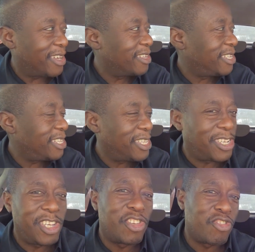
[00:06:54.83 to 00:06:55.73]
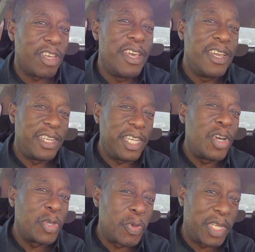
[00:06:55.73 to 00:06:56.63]
Because she
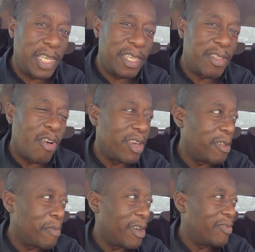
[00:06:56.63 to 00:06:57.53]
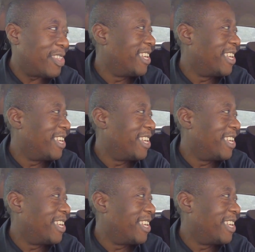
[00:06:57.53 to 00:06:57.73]
knows what she's talking about.